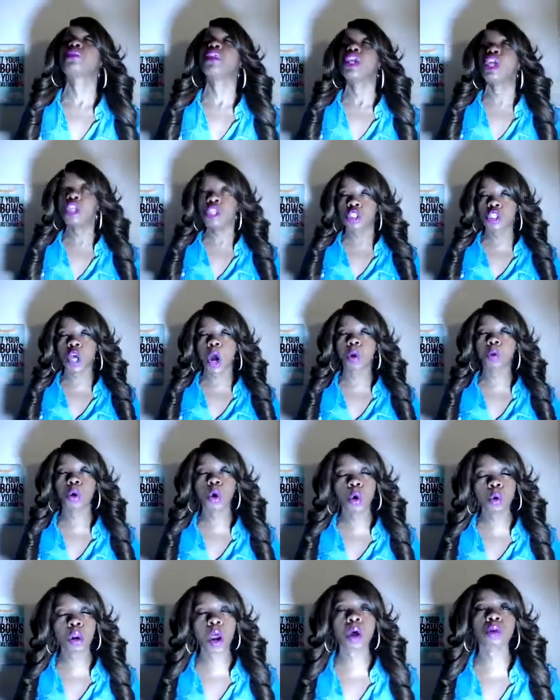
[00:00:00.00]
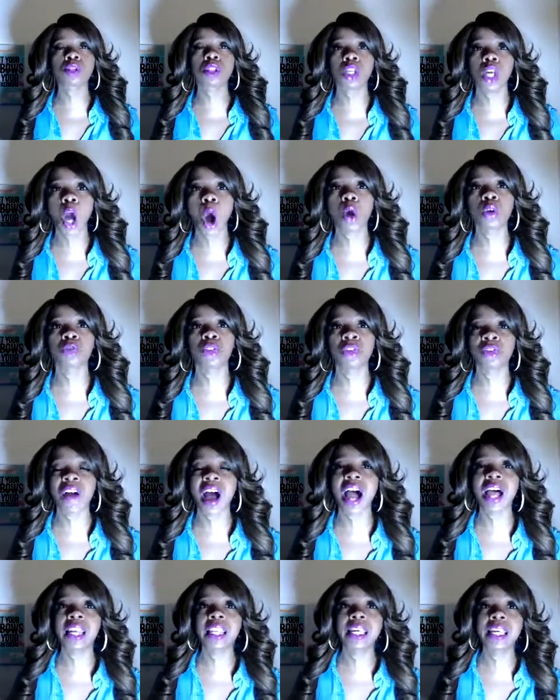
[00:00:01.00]
So kudos to Ghost for
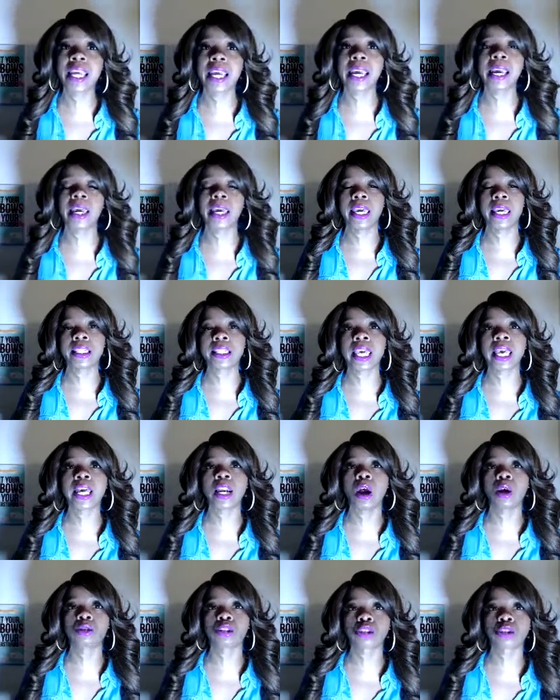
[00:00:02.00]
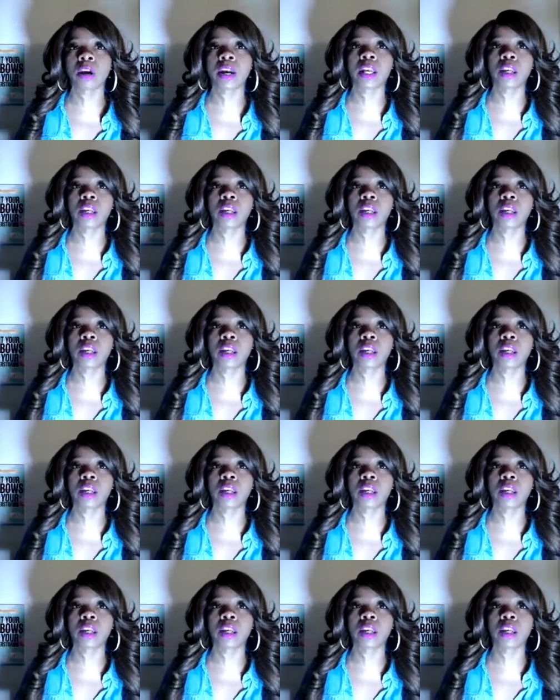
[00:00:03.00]
finally get his head on straight.